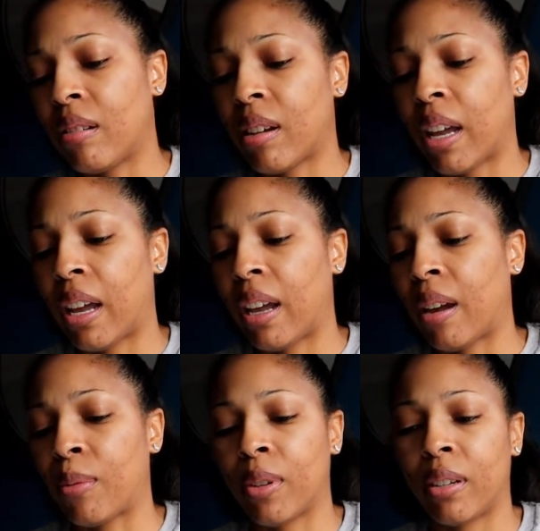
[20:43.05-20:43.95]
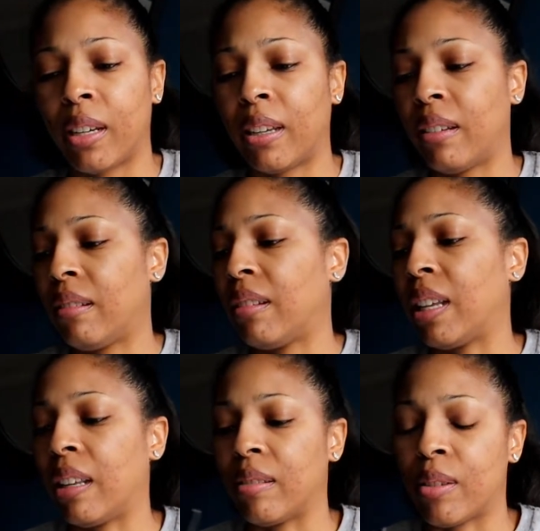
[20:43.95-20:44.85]
okay i want
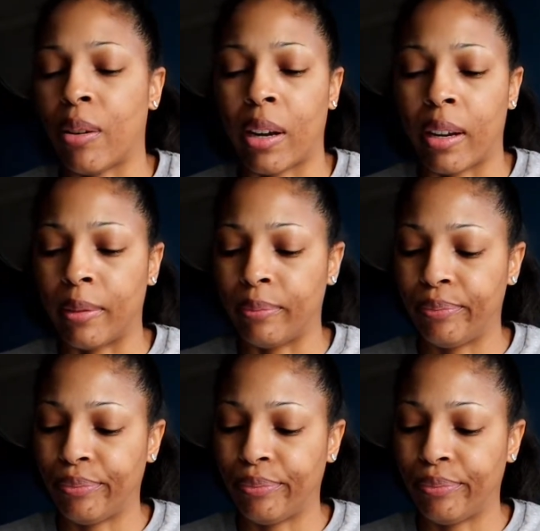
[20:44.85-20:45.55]
it and so i got it